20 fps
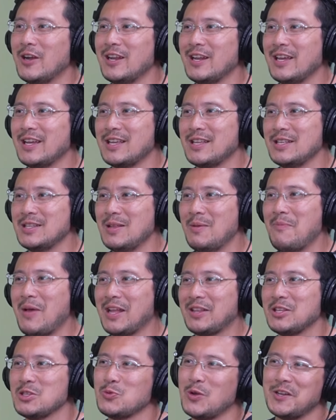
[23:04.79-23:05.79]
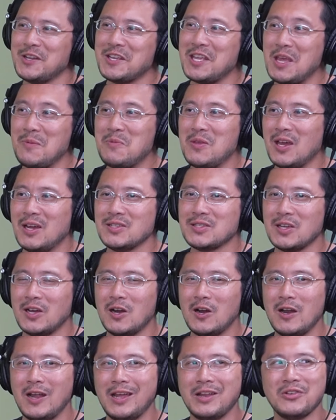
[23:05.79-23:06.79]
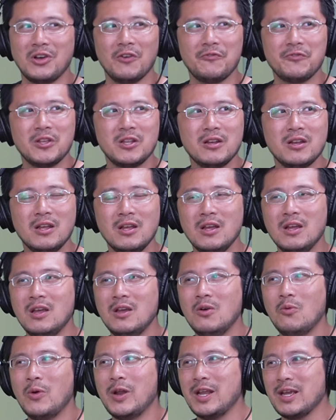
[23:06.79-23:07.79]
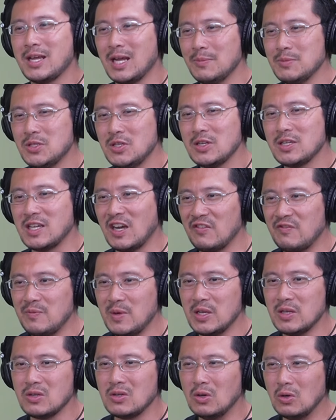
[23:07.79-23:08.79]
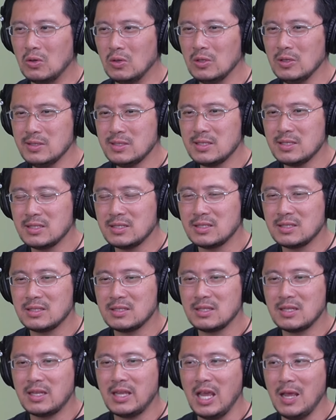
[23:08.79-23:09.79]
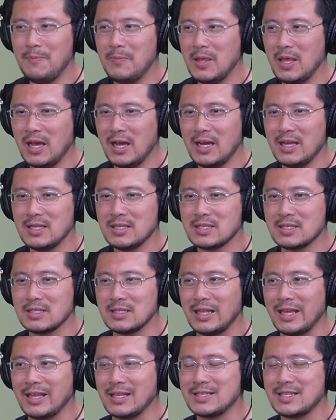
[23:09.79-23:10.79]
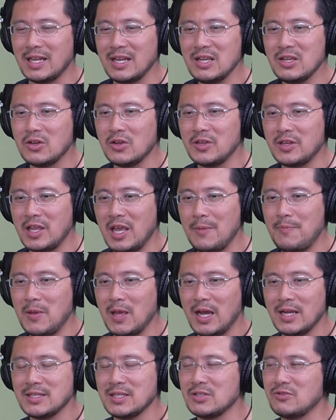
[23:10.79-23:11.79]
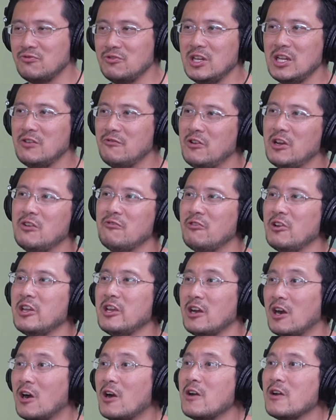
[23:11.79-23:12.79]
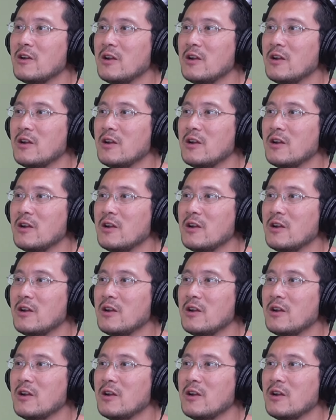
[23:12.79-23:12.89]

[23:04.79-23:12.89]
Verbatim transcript: Like it matters what the KPIs are. And often when it comes to government goals, KPIs, like setting good KPIs is really, really, really hard.